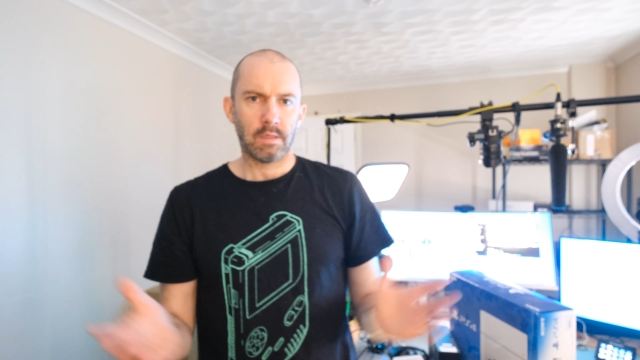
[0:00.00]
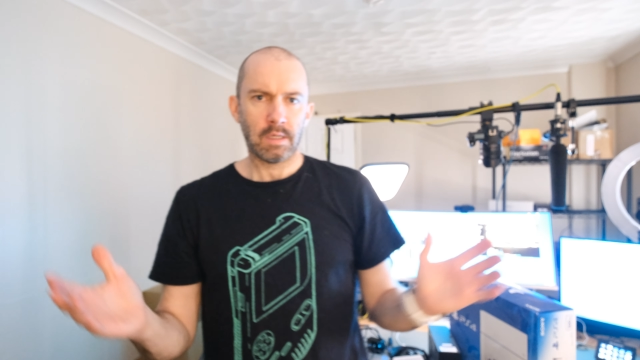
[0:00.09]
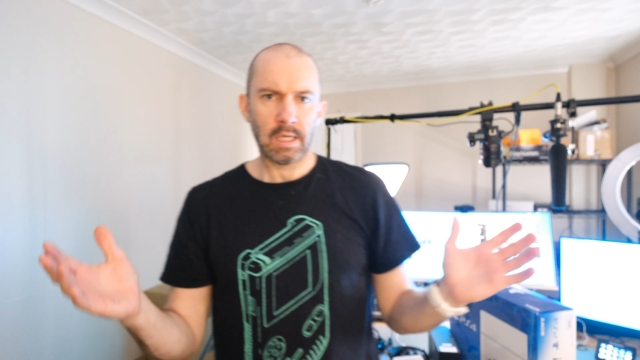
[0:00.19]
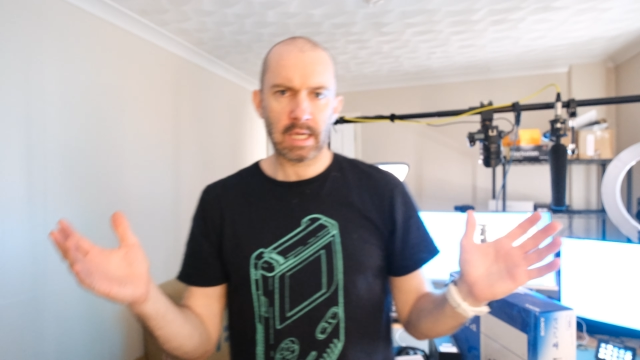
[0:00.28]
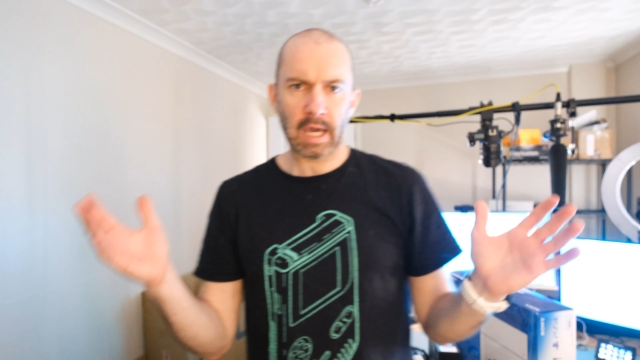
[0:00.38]

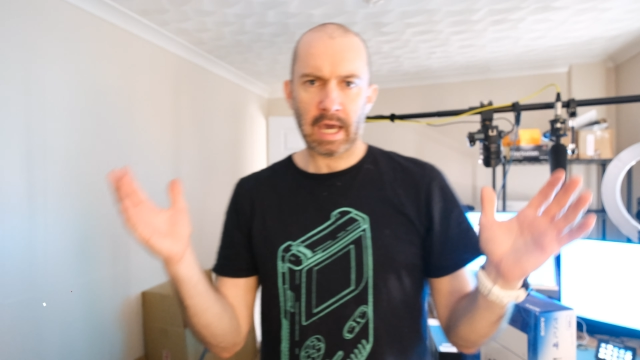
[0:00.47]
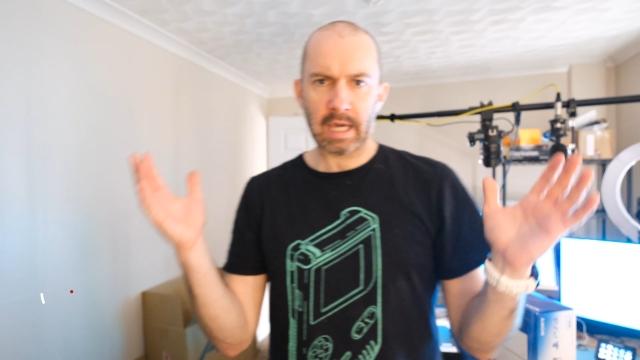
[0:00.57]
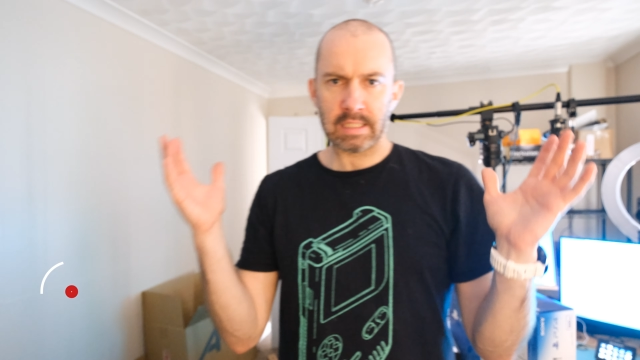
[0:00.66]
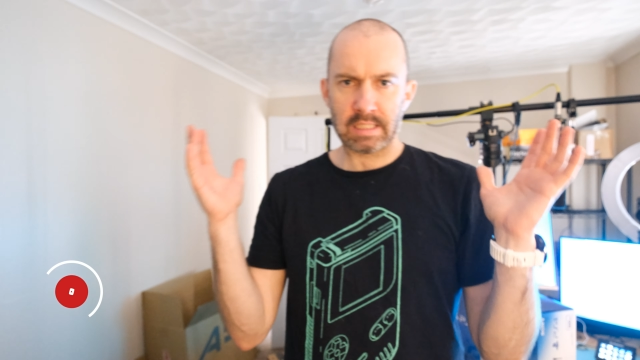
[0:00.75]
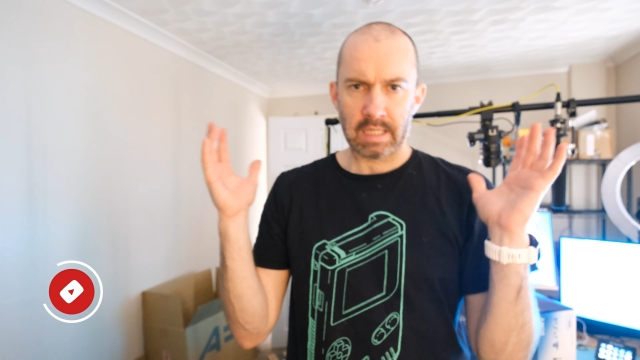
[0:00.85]
Hey
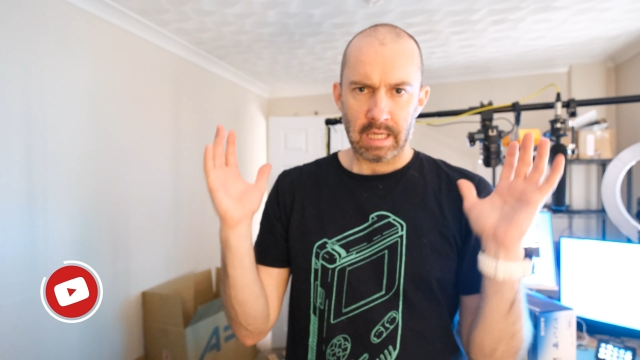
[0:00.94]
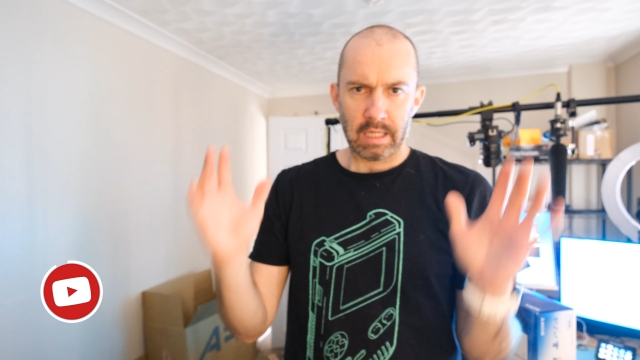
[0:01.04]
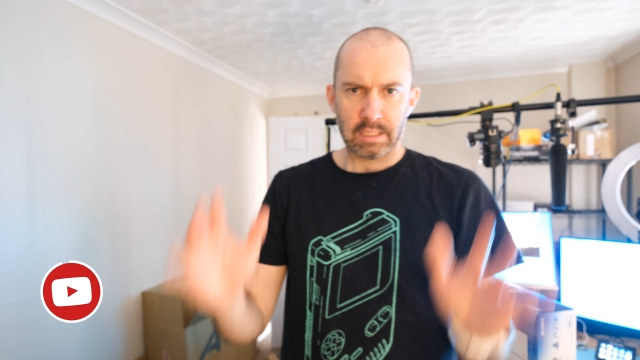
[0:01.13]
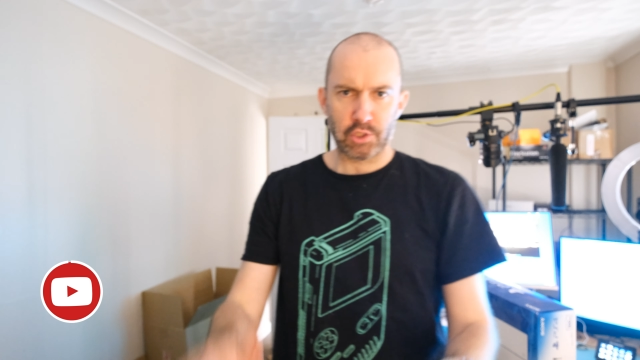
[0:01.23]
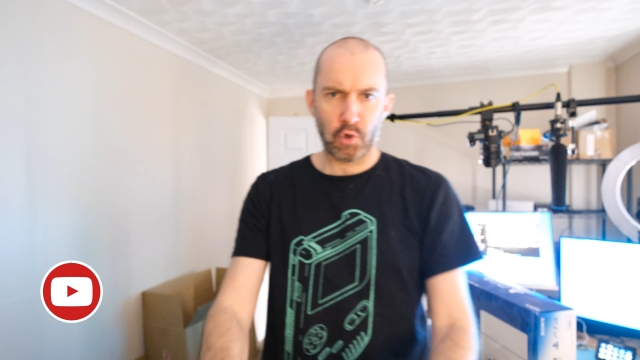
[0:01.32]
guys,
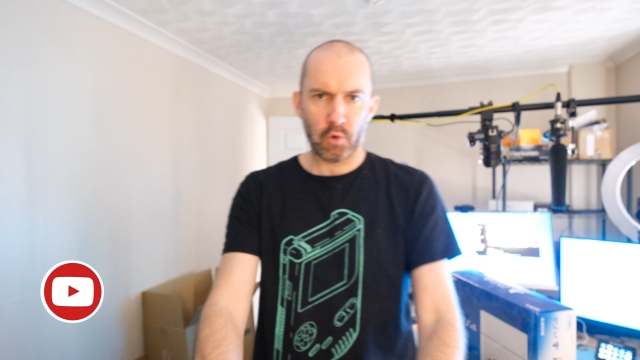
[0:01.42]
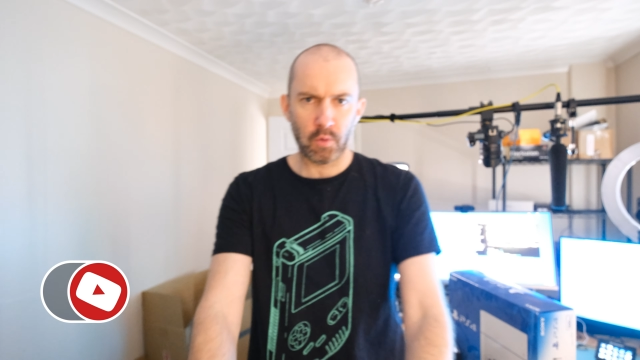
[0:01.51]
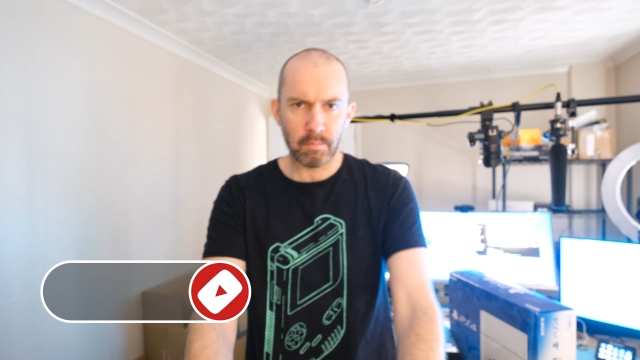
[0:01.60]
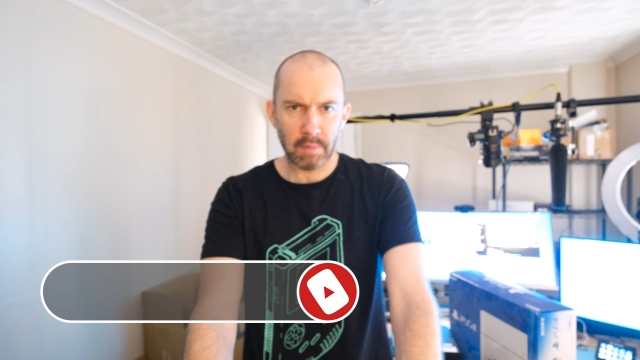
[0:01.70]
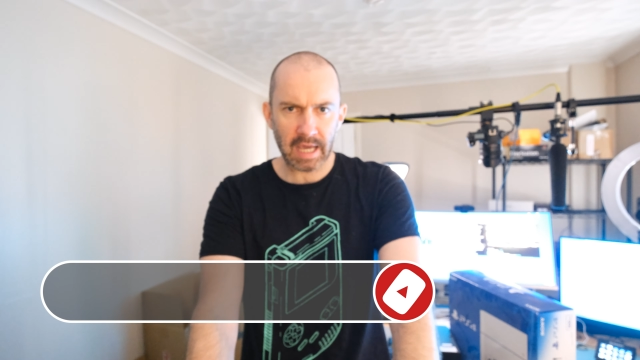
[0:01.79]

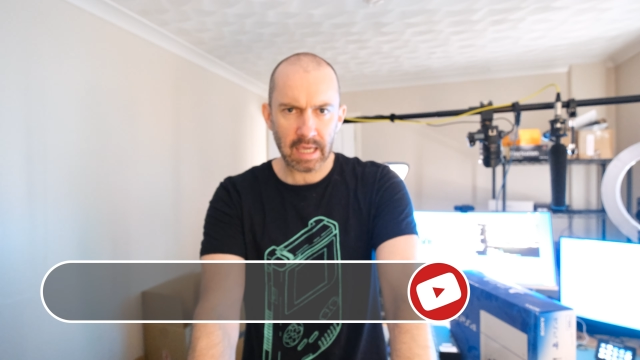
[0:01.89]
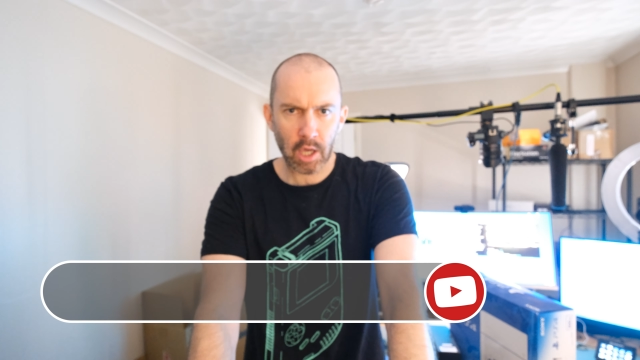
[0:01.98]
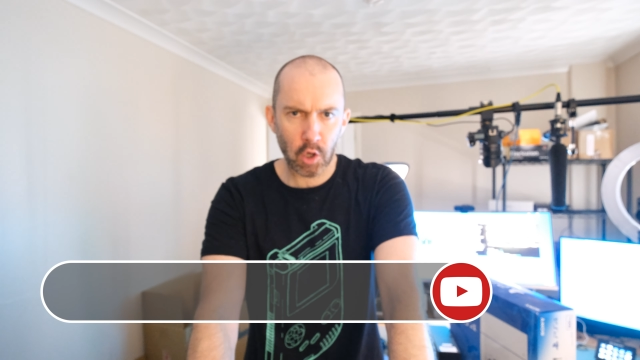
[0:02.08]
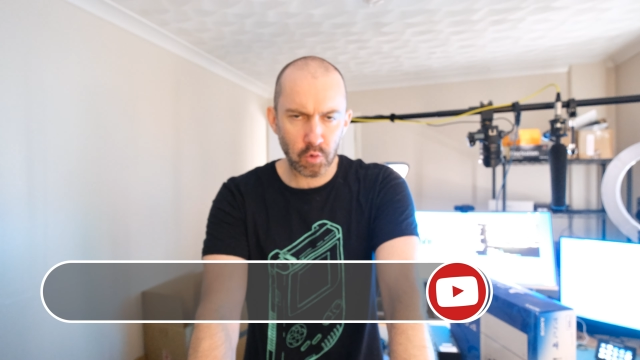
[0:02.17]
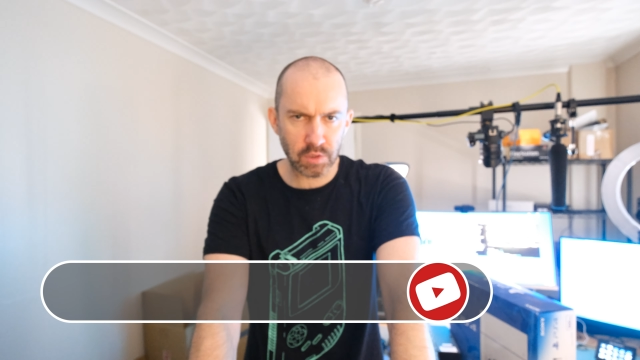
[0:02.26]
so my
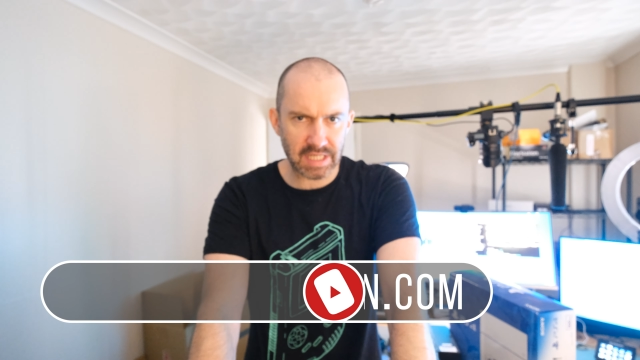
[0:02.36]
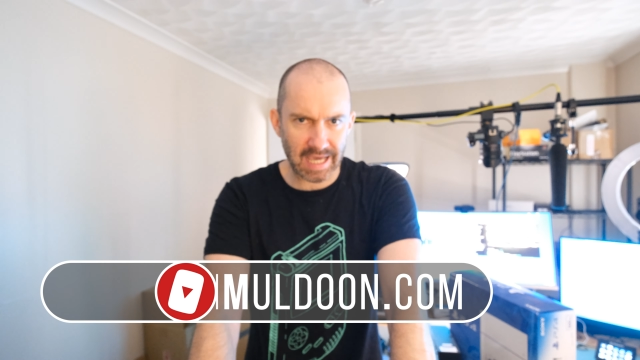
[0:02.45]
house